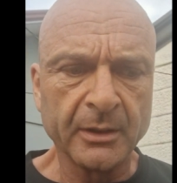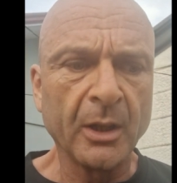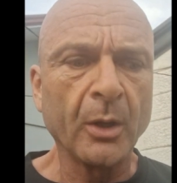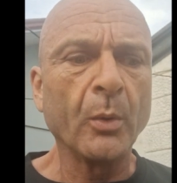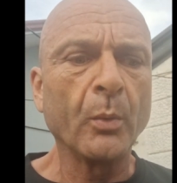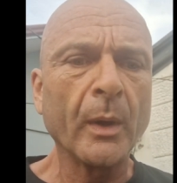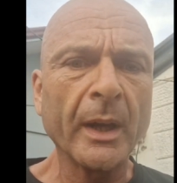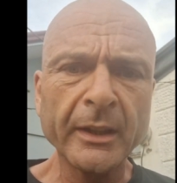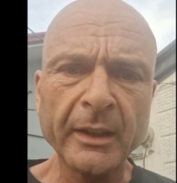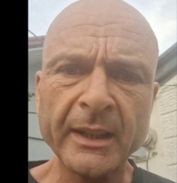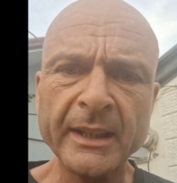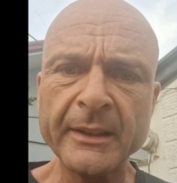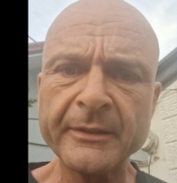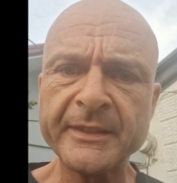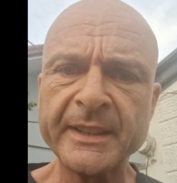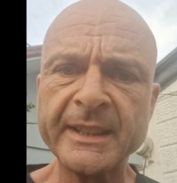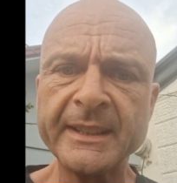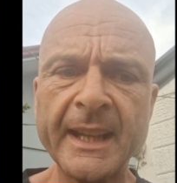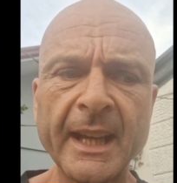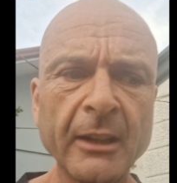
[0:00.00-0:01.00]
When I lived
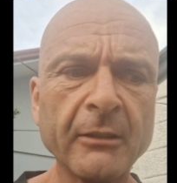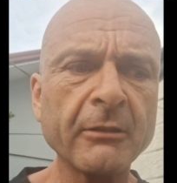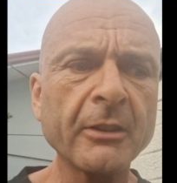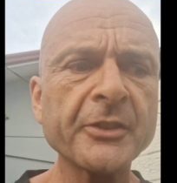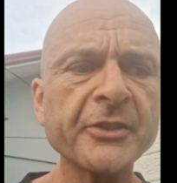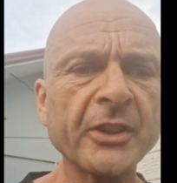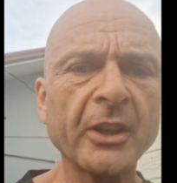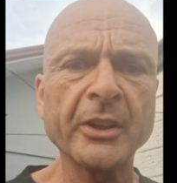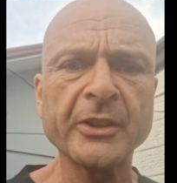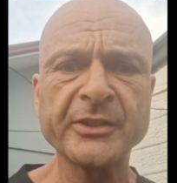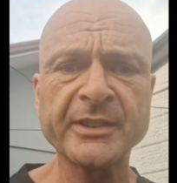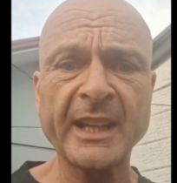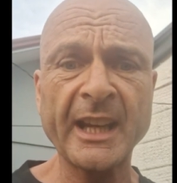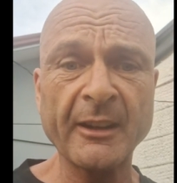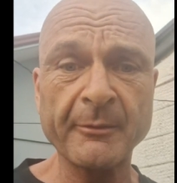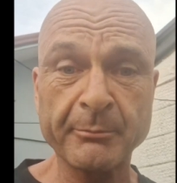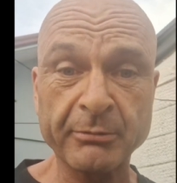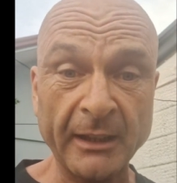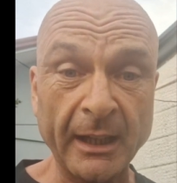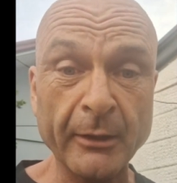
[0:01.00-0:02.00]
in Negros, I used to
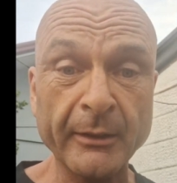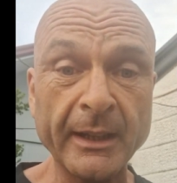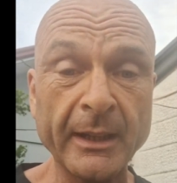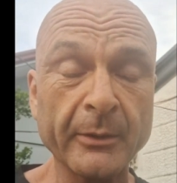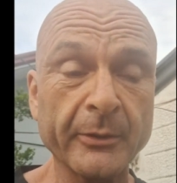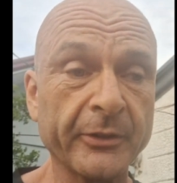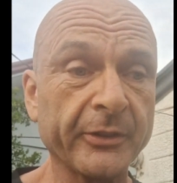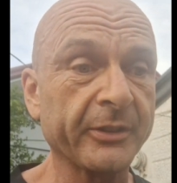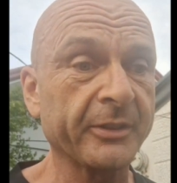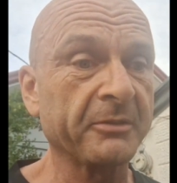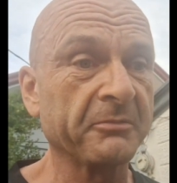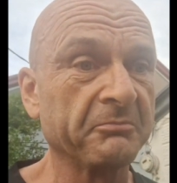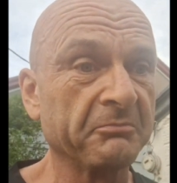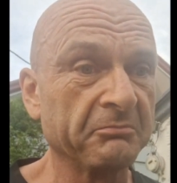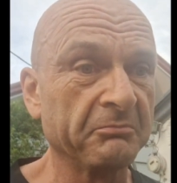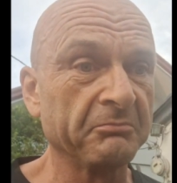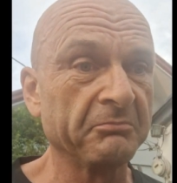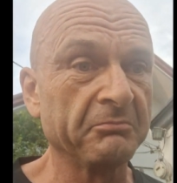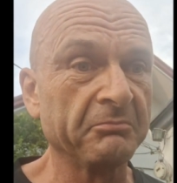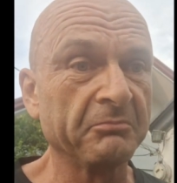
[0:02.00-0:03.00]
have brownouts
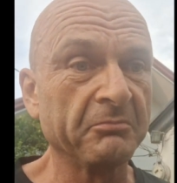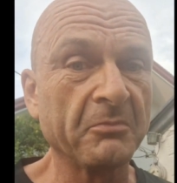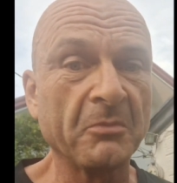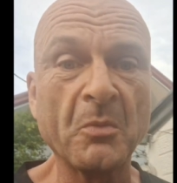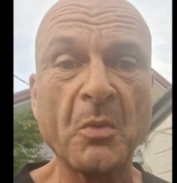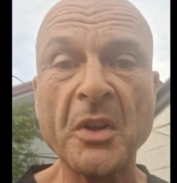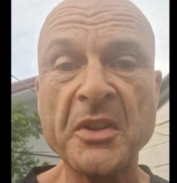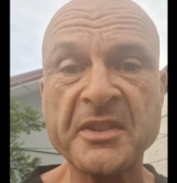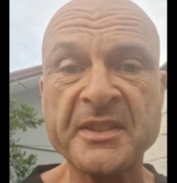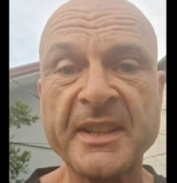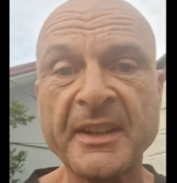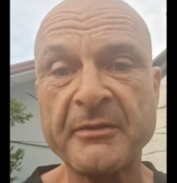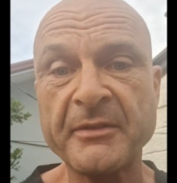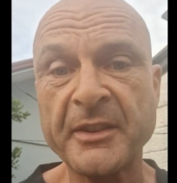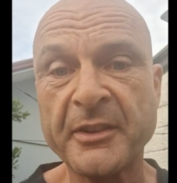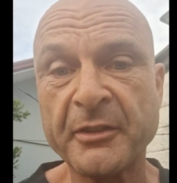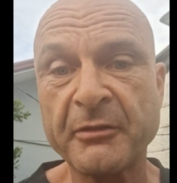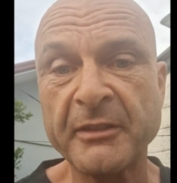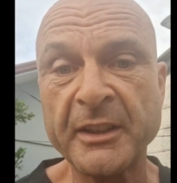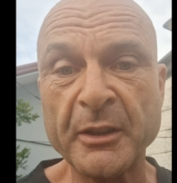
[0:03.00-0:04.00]
once every
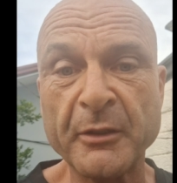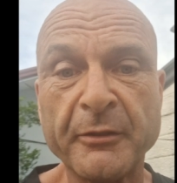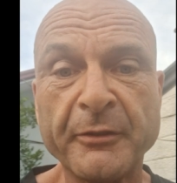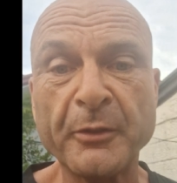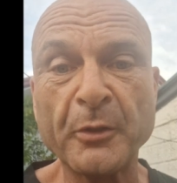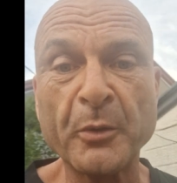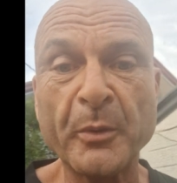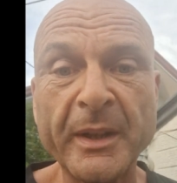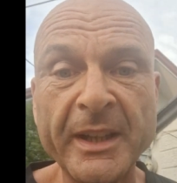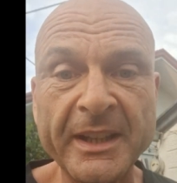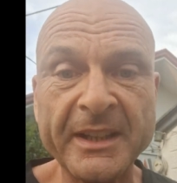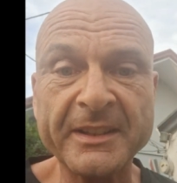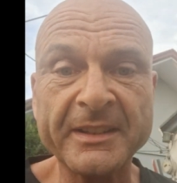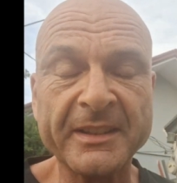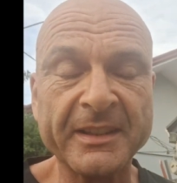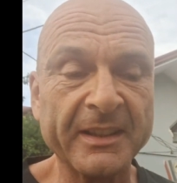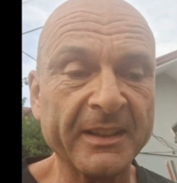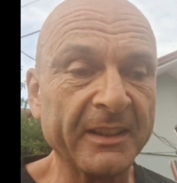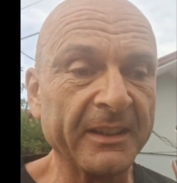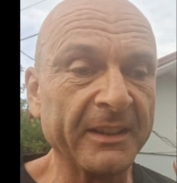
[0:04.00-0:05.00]
3 or 4 weeks,